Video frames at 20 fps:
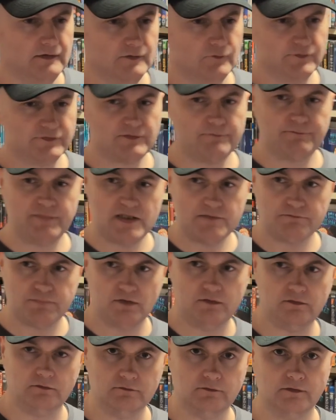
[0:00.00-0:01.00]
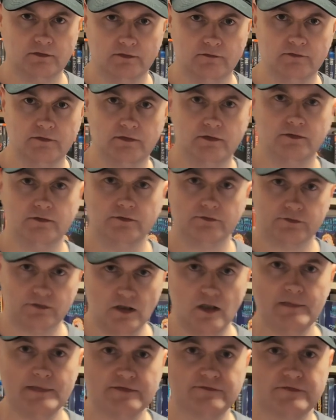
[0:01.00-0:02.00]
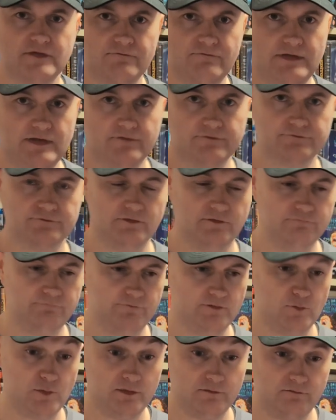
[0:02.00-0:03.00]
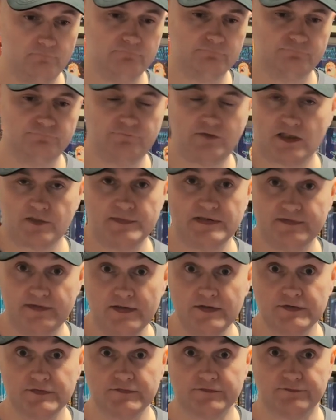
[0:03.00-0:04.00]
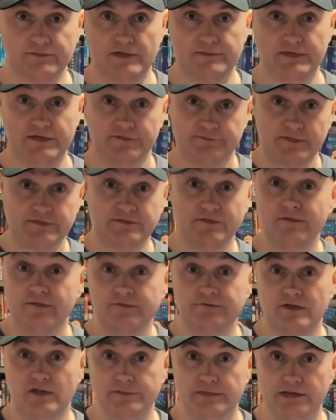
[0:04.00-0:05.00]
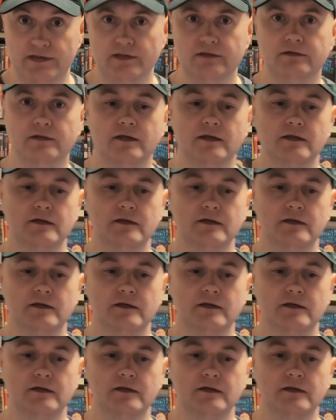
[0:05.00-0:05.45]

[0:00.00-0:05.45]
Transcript: What do people come into the video store for? Well, recommendations maybe, especially this time of year.